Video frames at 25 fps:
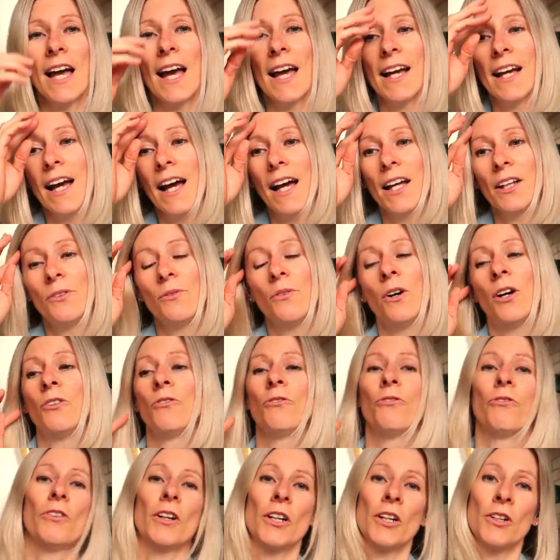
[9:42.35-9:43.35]
I got
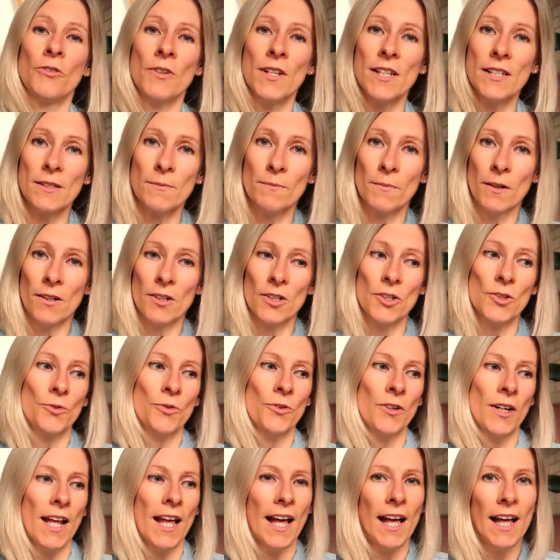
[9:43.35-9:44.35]
one for Christmas,
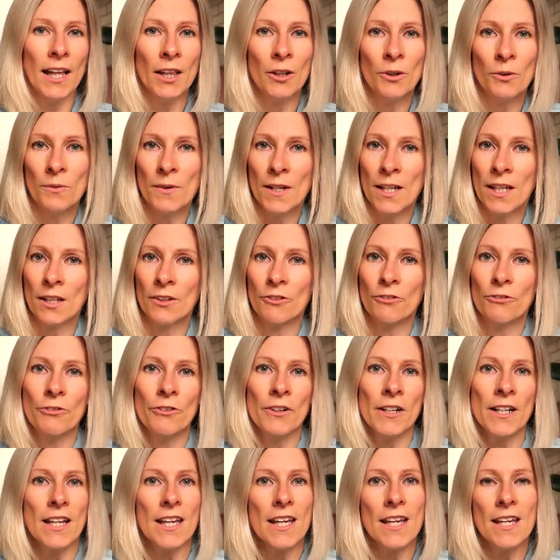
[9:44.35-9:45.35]
for Halloween,
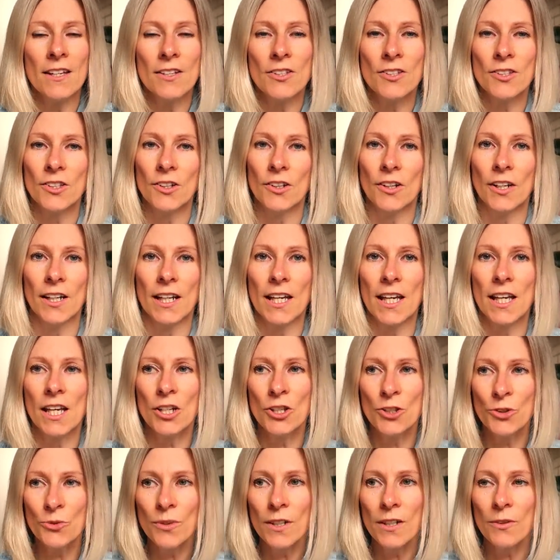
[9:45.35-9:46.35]
for Easter.
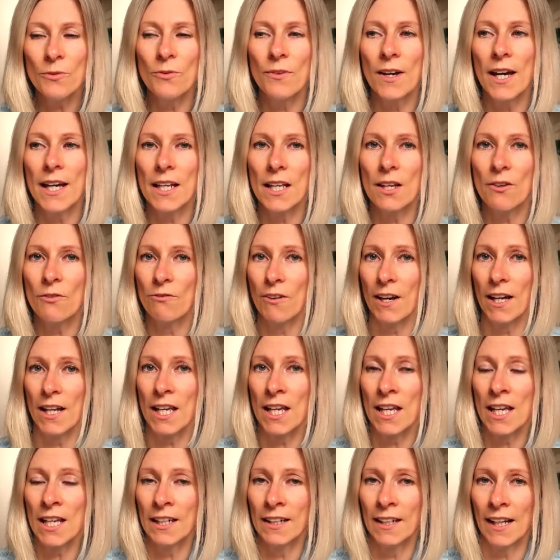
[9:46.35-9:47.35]
Each were very,
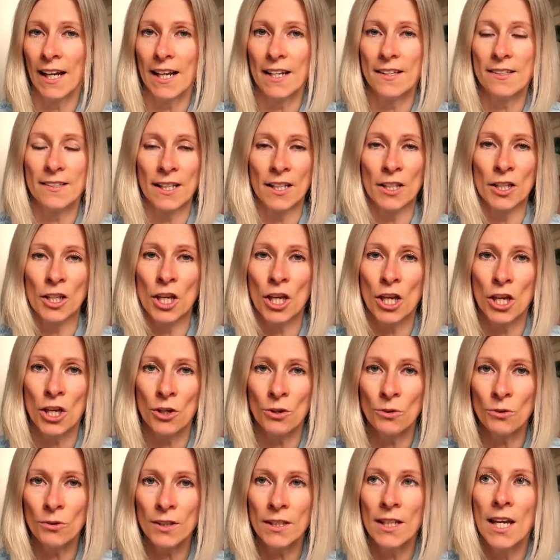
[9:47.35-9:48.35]
very nice and
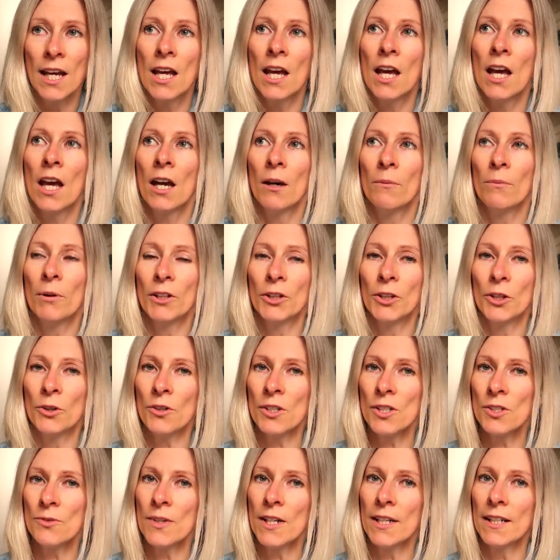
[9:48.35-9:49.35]
cute, but
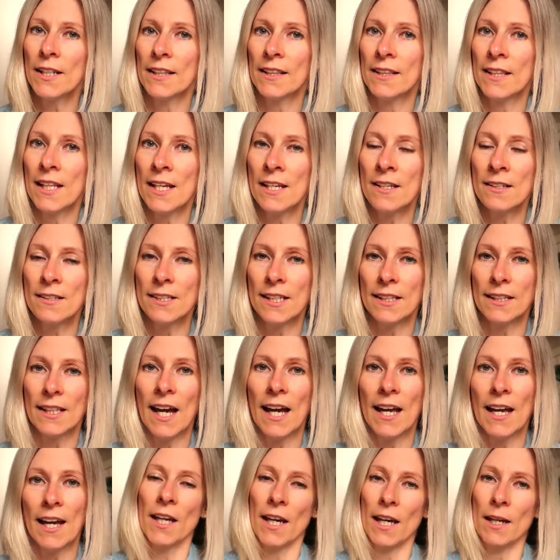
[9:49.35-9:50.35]
those were the things that
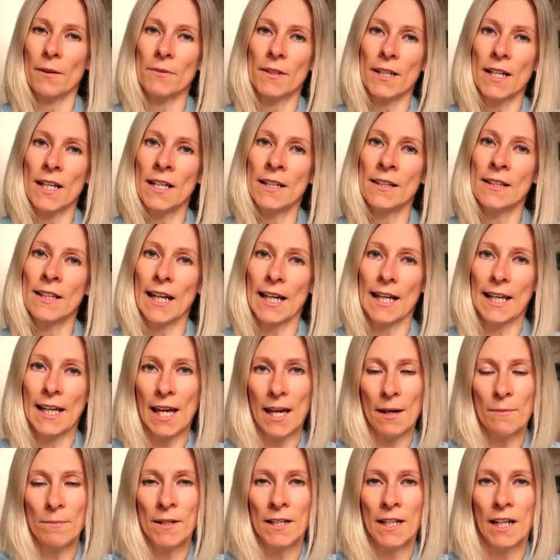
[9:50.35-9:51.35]
I kept in the
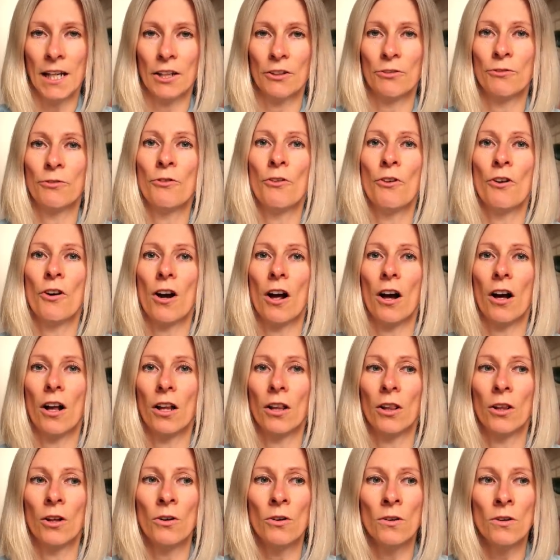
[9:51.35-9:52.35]
cabinet for
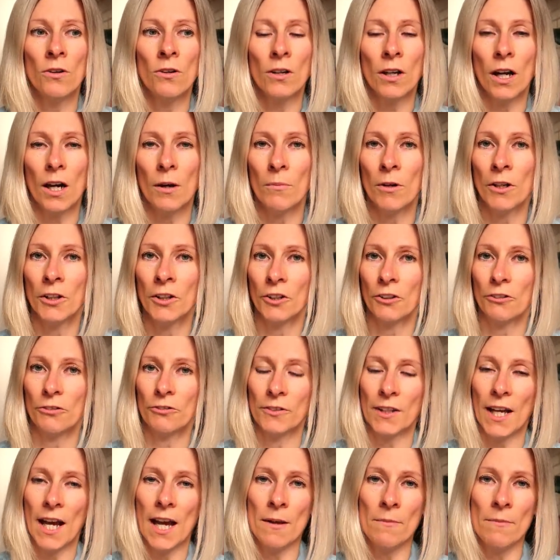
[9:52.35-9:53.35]
a long amount
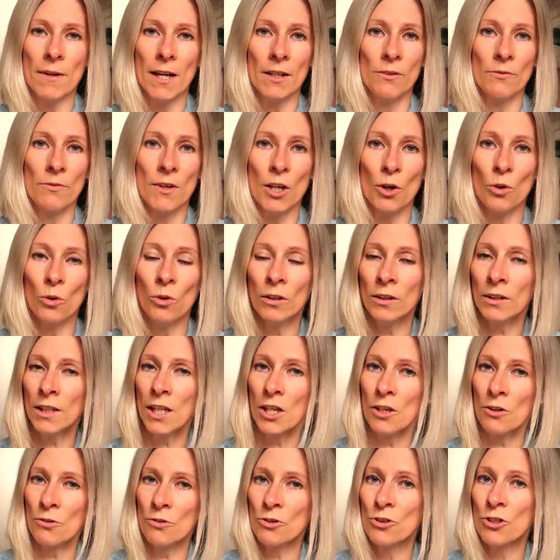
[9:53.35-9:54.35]
of time, and we only
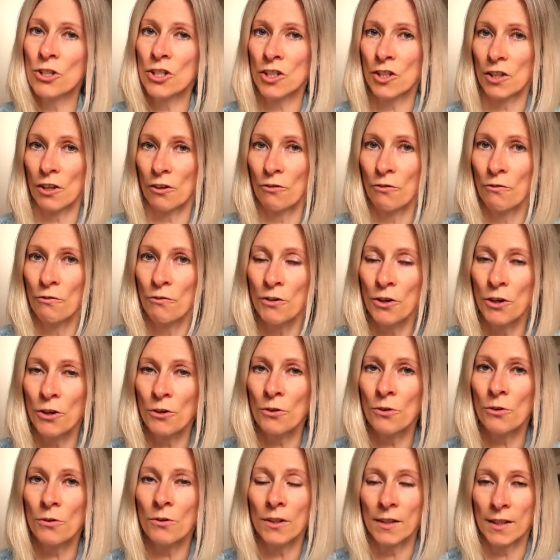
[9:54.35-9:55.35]
used just a
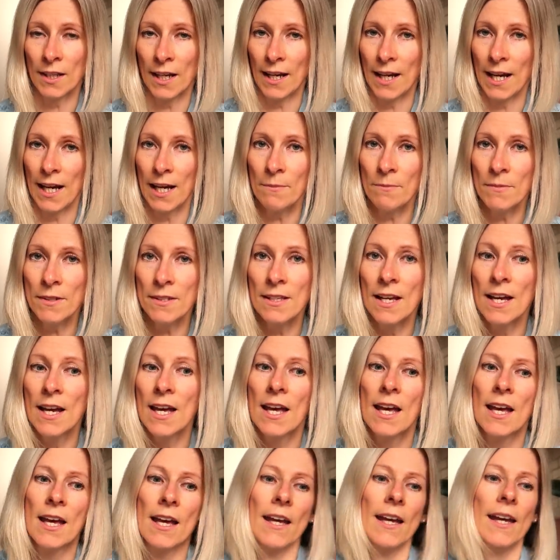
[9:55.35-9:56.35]
few times.
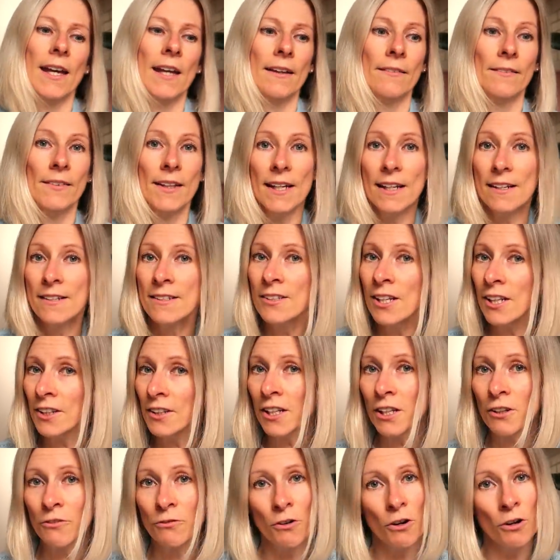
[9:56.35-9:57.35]
And there's
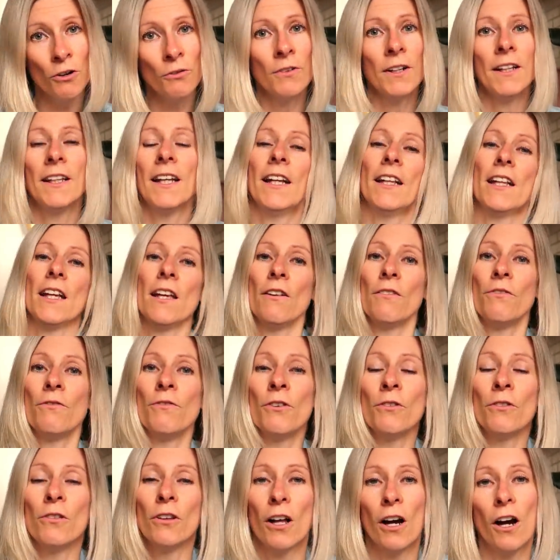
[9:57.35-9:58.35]
nothing wrong with that. If
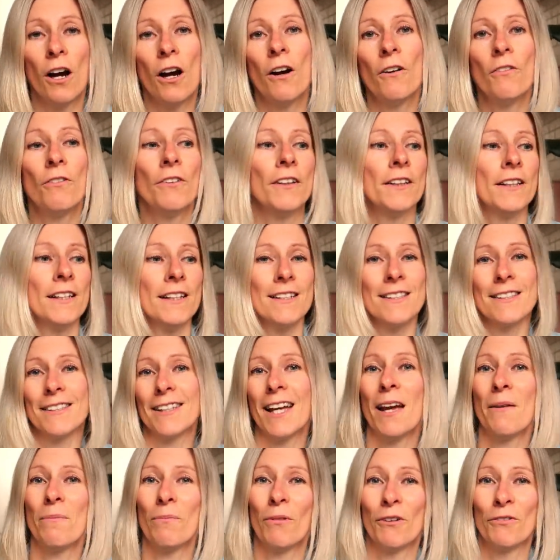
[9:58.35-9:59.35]
you love this
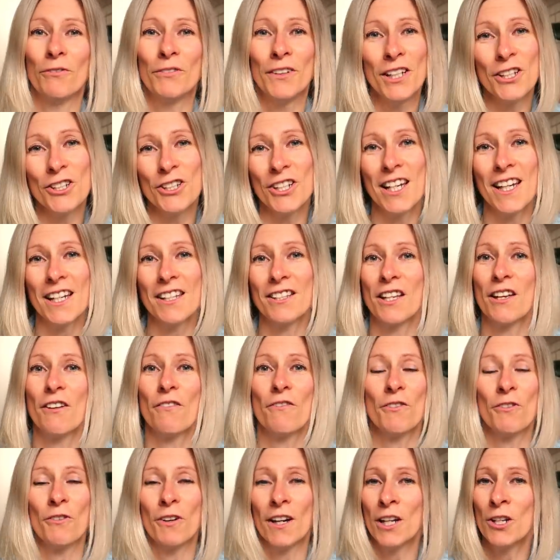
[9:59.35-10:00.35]
type of dishes,
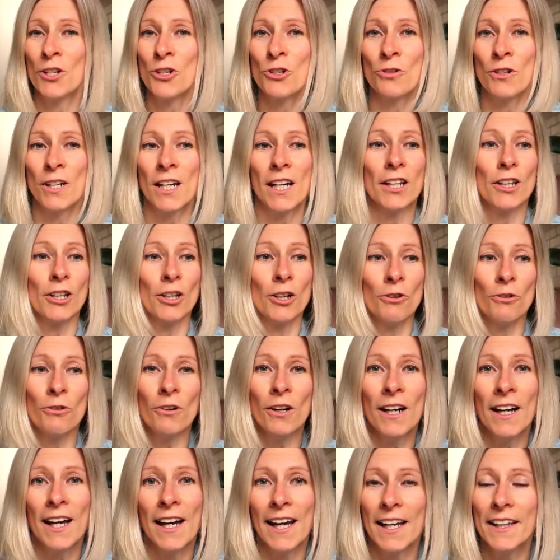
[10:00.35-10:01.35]
if you enjoy it, go
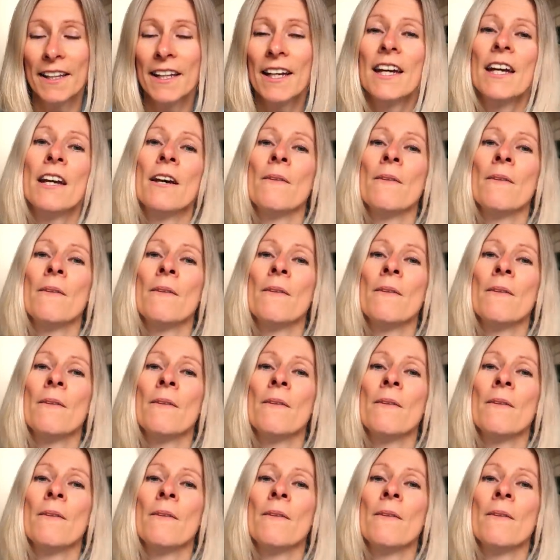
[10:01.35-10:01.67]
ahead.